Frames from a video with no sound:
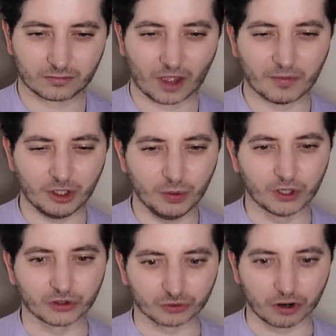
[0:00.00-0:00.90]
I mean, you
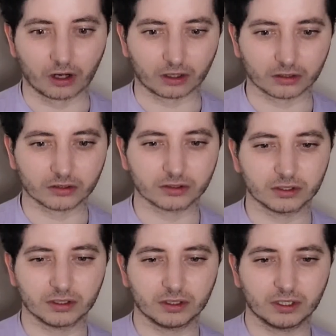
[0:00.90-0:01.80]
are drunk.
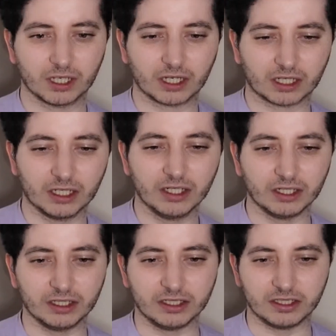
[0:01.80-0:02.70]
And
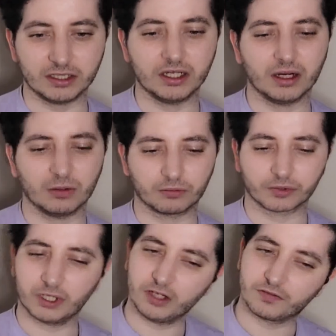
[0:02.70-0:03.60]
clearly, Dia
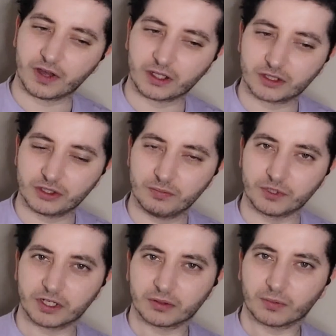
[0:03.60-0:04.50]
really affects you, but
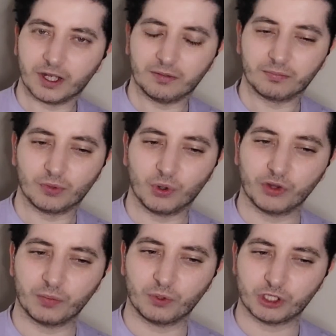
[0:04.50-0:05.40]
in a way more
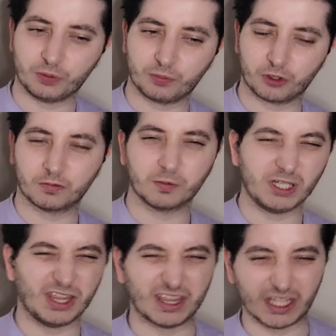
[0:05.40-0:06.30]
than what you
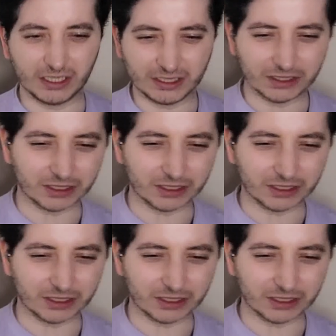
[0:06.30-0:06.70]
probably think.